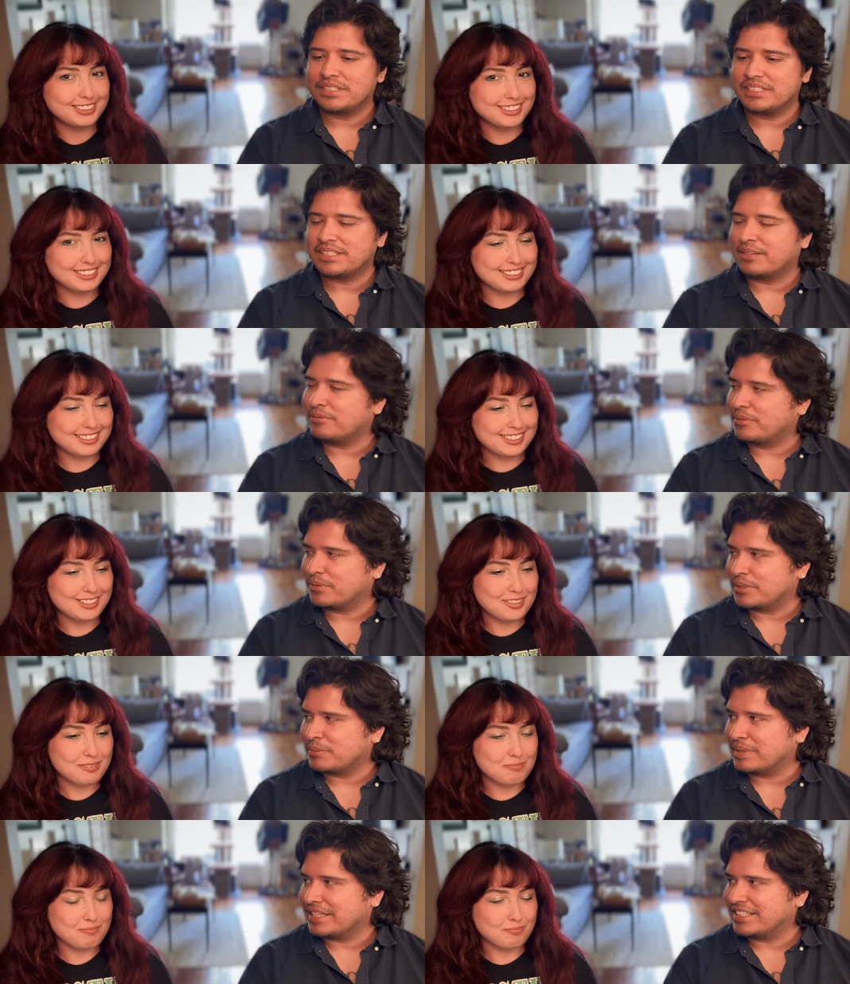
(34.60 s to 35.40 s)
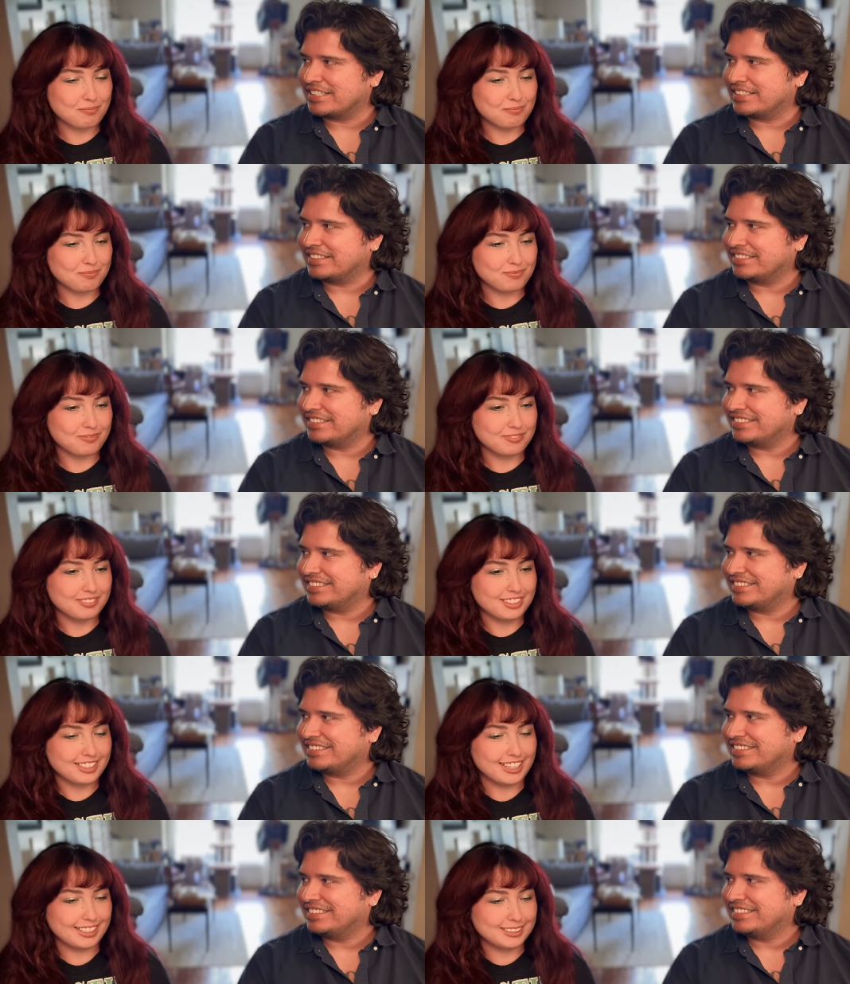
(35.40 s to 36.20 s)
Speaker 1: is like what we're speaking to.
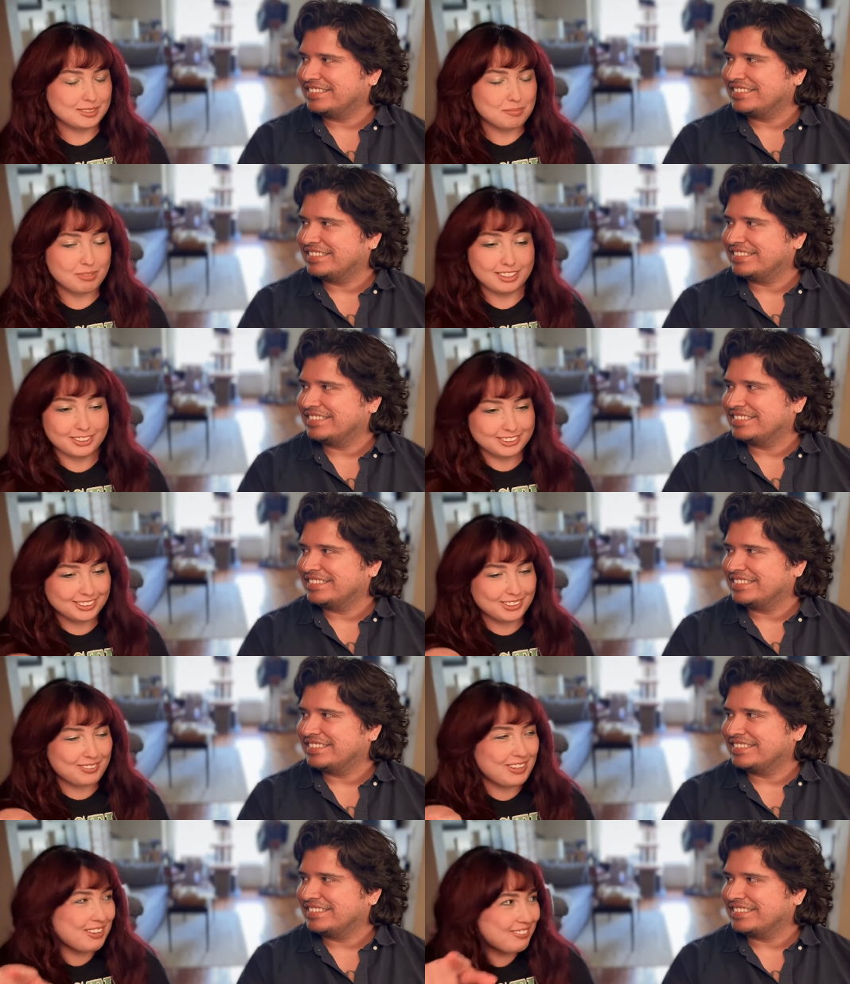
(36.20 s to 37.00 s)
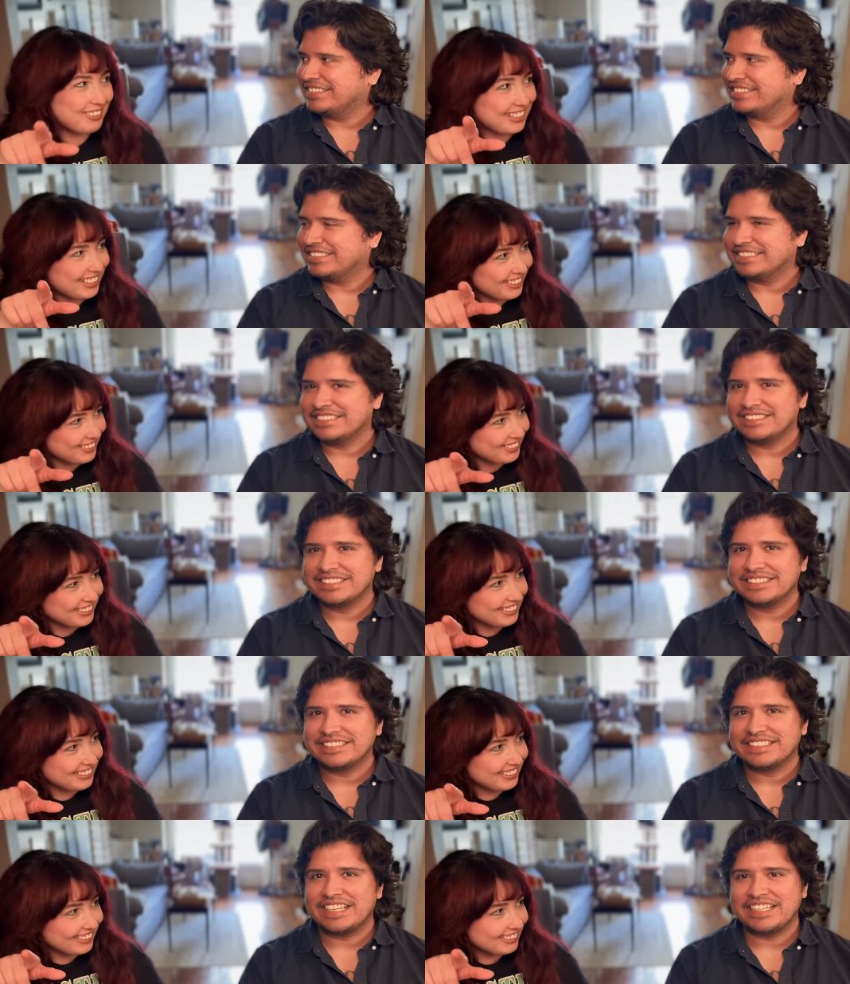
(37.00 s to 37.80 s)
Speaker 2: Yes, but there's a video?
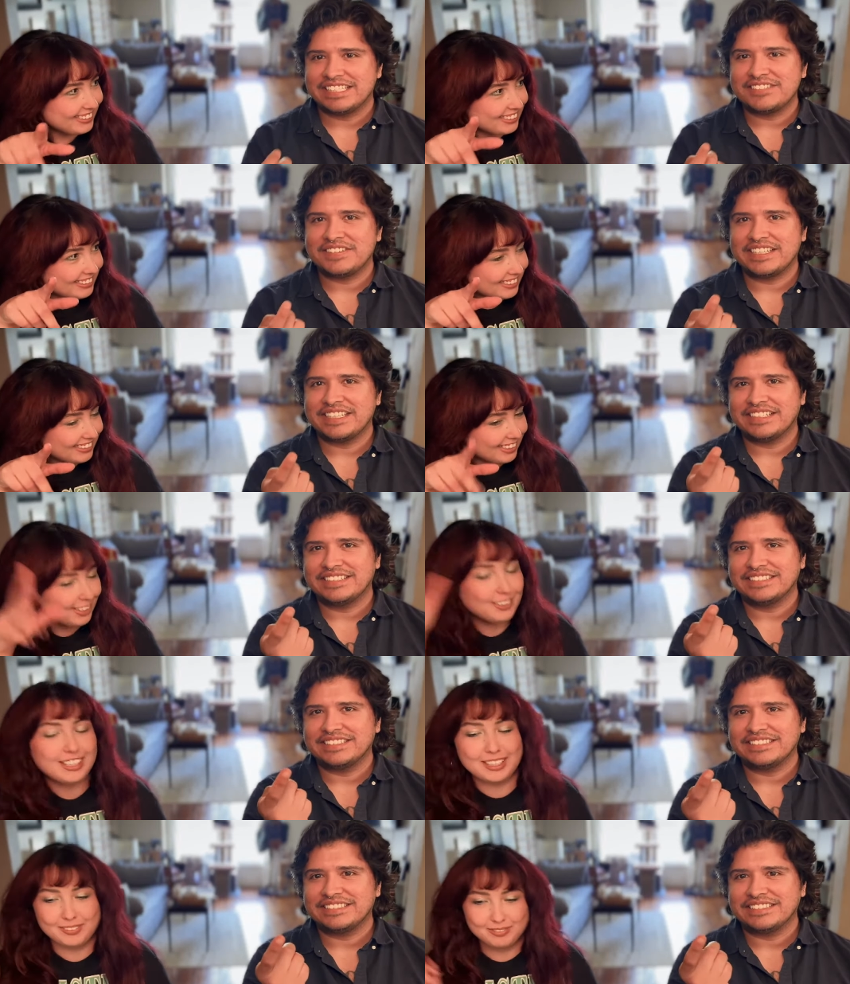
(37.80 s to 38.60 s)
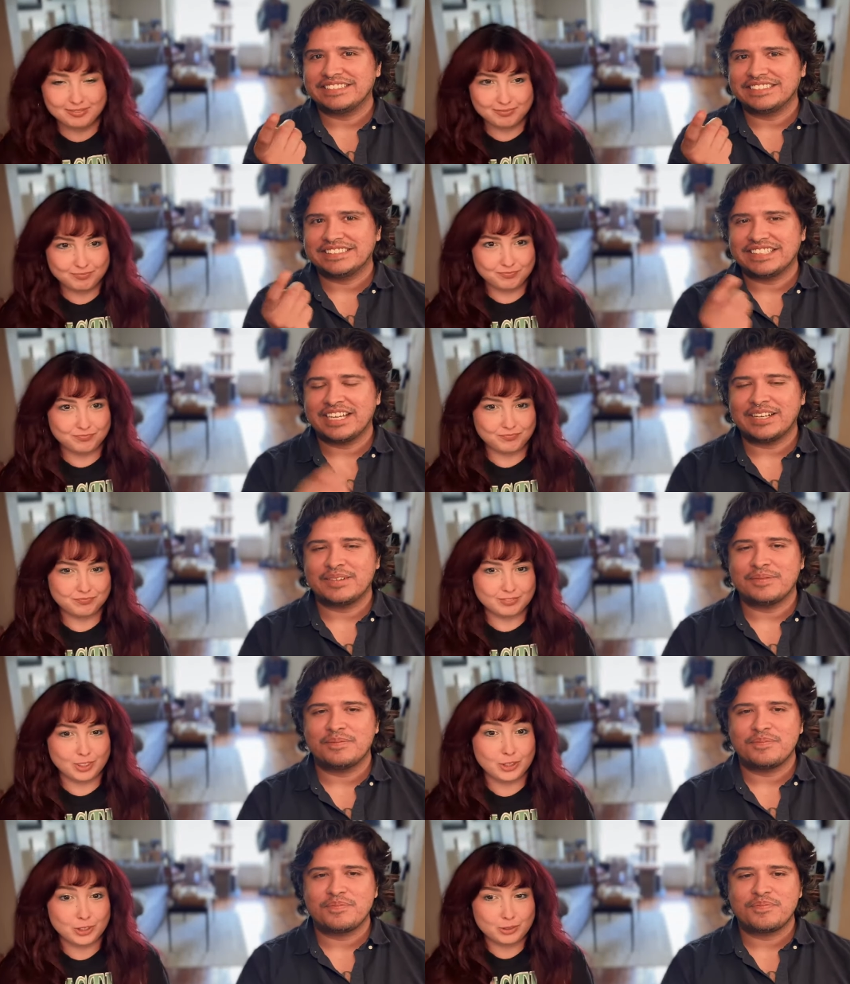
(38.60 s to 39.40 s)
Speaker 1: And it's video.
Speaker 2: Okay.
Speaker 1: Yeah.
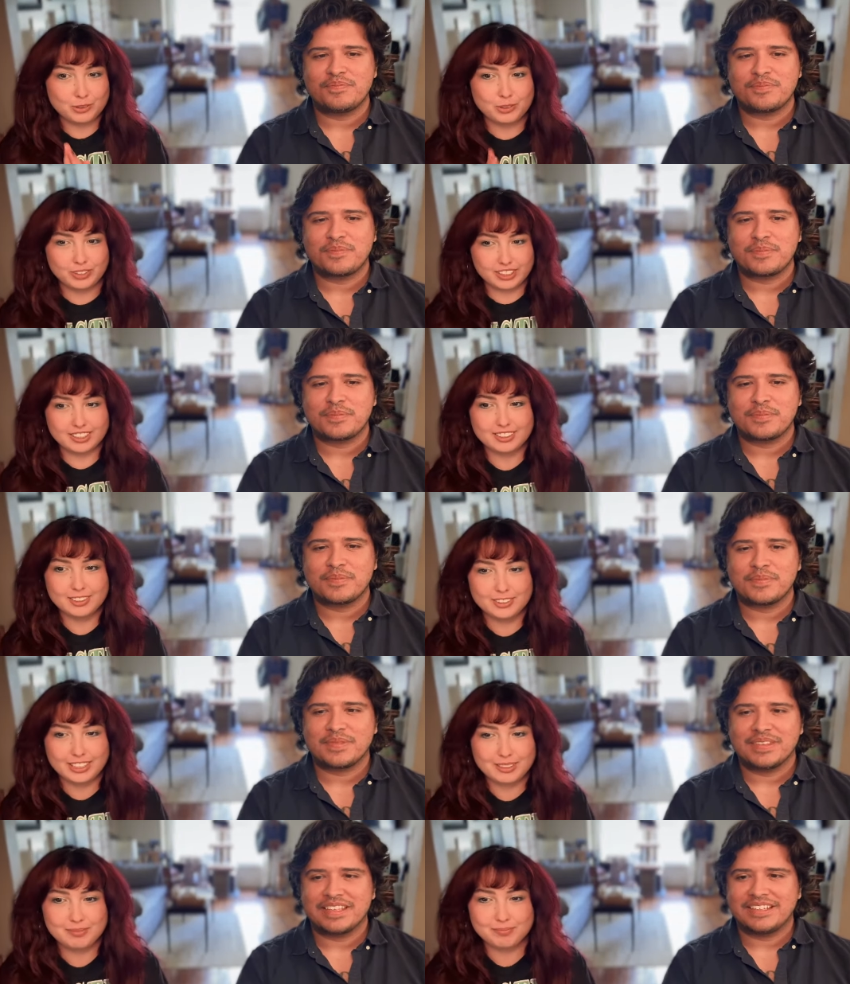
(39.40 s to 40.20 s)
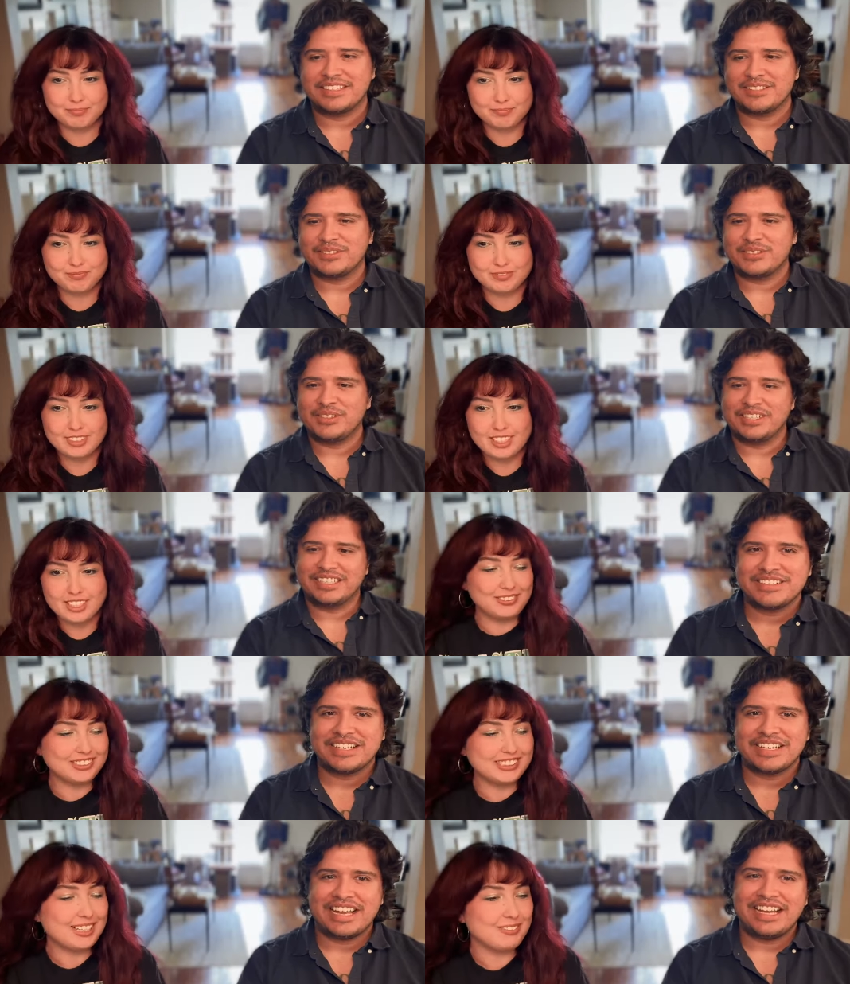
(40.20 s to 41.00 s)
Speaker 2: Oh, you're recording. Okay. It's recording.
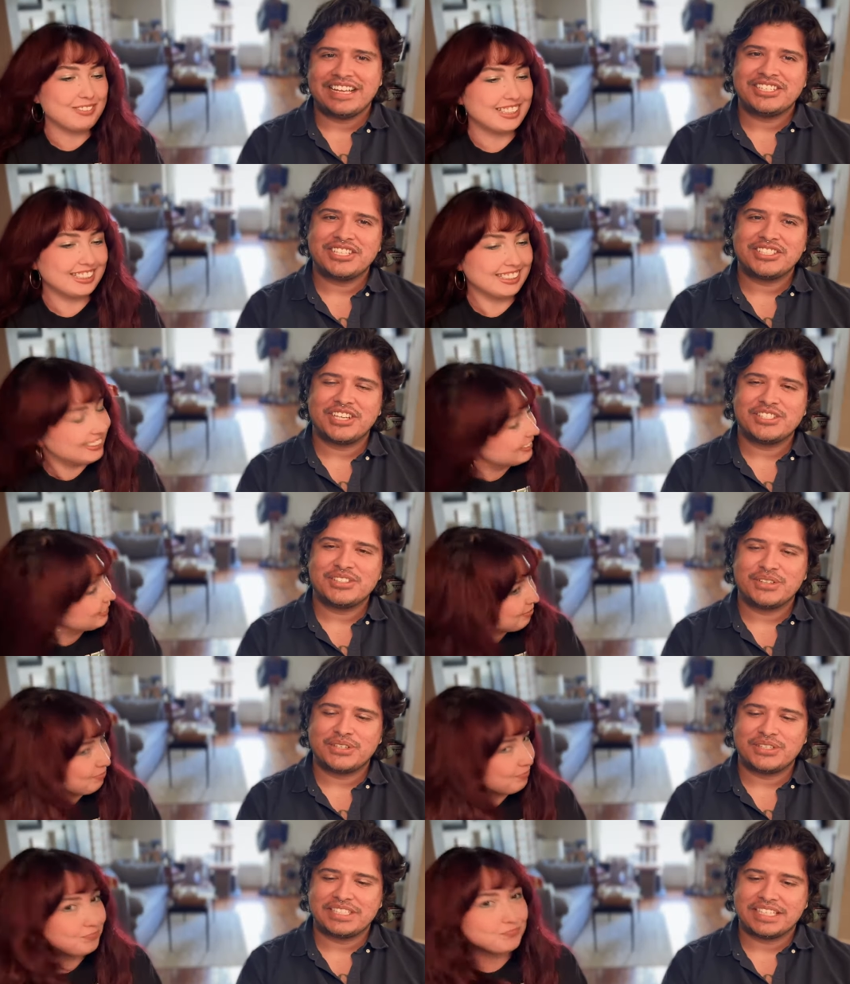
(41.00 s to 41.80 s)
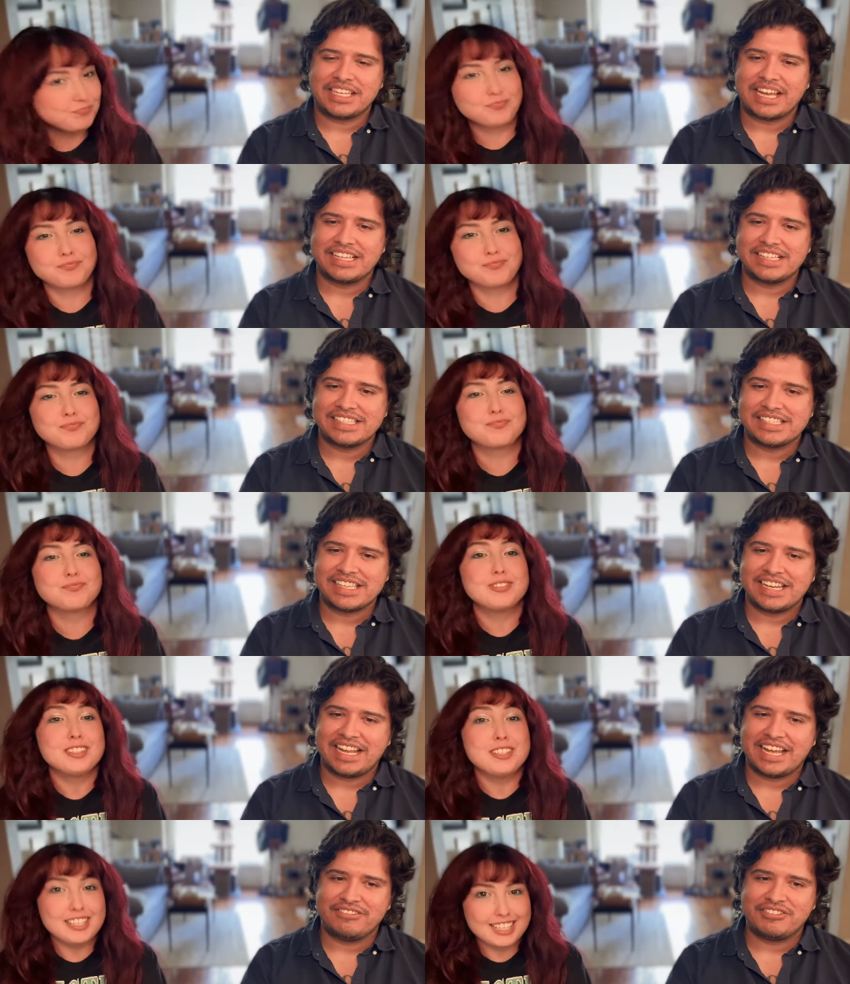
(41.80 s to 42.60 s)
And she's also allergic to cats, and I
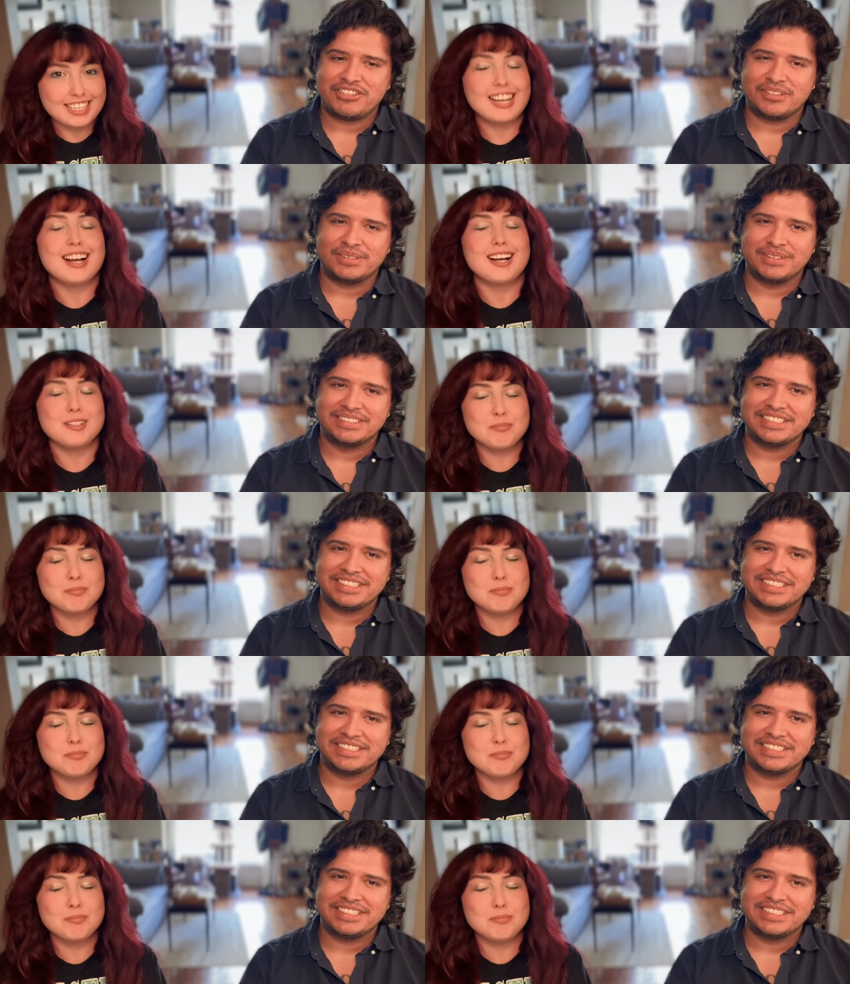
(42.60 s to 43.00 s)
have to. I'm